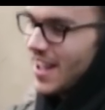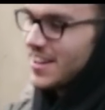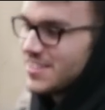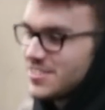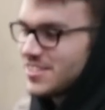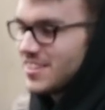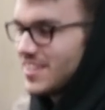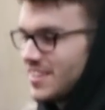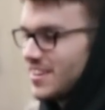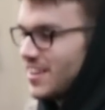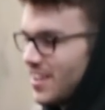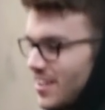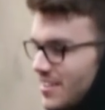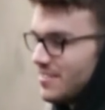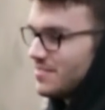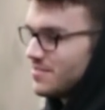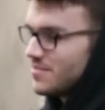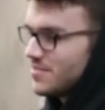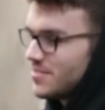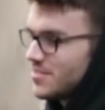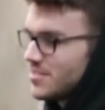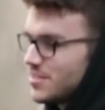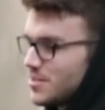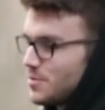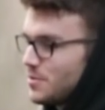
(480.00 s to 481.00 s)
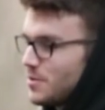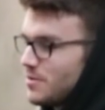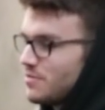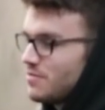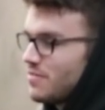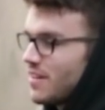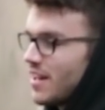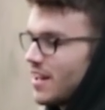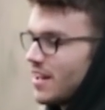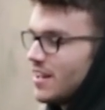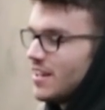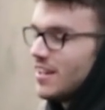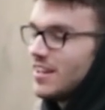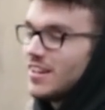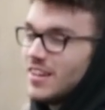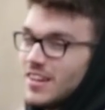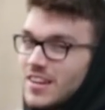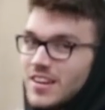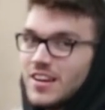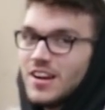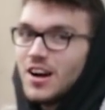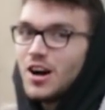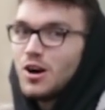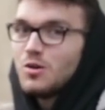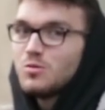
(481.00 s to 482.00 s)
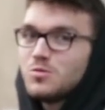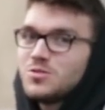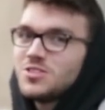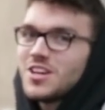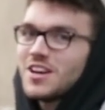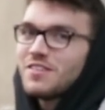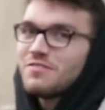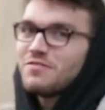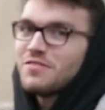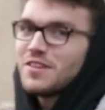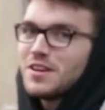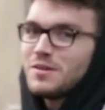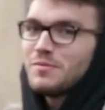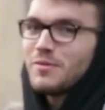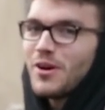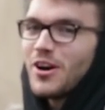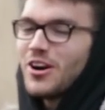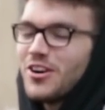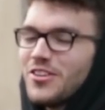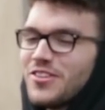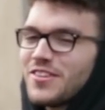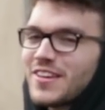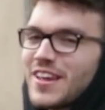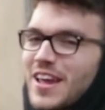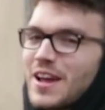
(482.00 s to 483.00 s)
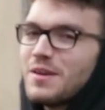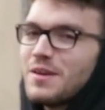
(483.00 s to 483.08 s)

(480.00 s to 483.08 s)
Actually, no fair. So. Oh, Jeffany behind the